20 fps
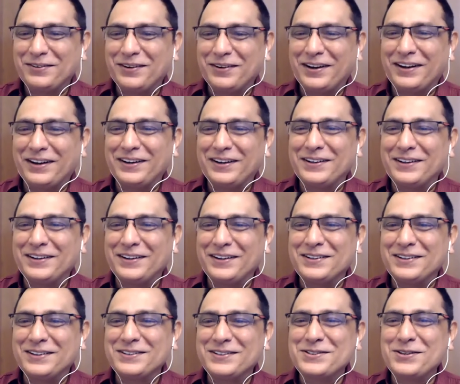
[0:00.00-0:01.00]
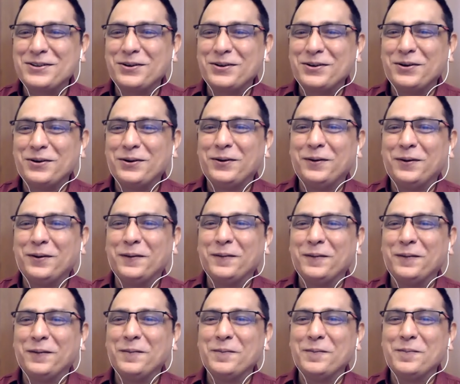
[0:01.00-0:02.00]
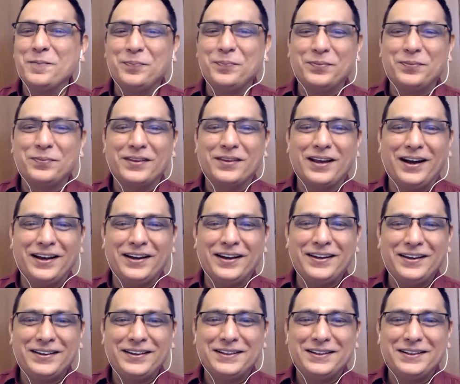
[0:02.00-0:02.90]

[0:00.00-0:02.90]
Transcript: So I probably they would